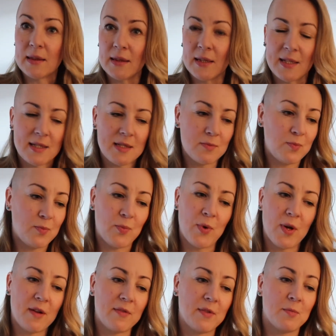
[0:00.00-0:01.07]
This is
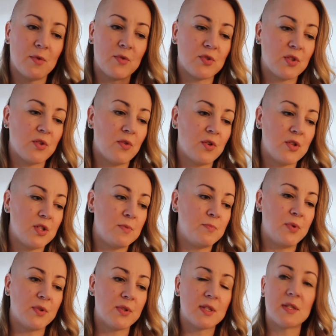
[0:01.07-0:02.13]
one of the most gorgeous
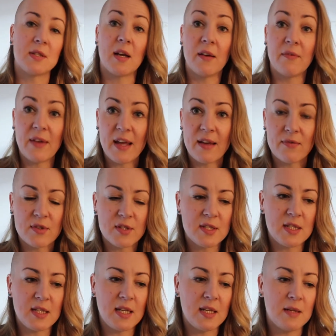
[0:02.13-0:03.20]
books I've ever
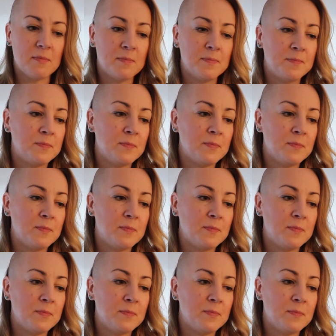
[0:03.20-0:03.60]
seen.